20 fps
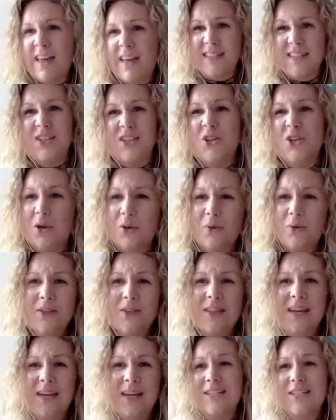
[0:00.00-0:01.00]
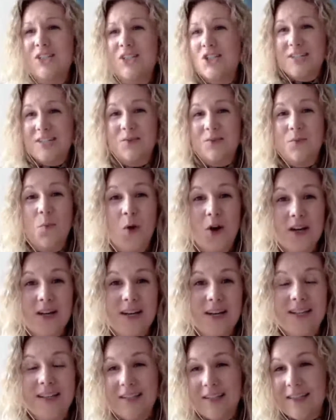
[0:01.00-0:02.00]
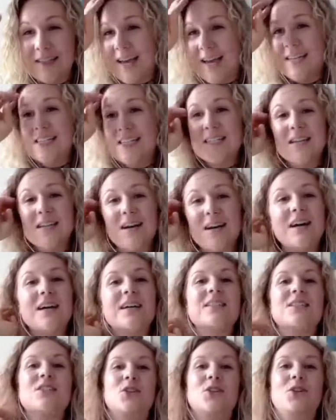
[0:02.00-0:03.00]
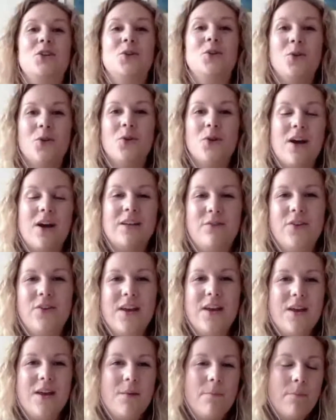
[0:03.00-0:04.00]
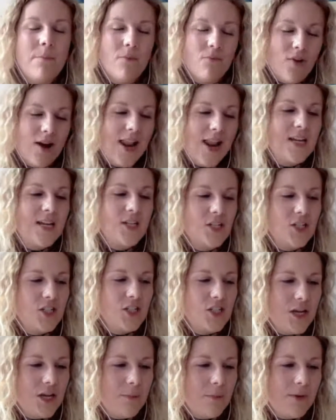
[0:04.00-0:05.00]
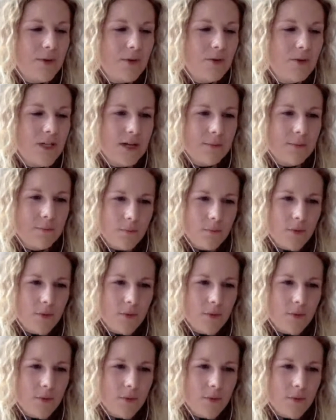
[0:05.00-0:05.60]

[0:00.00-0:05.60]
That's, you know, that's just one little like start to your kind of relationship building.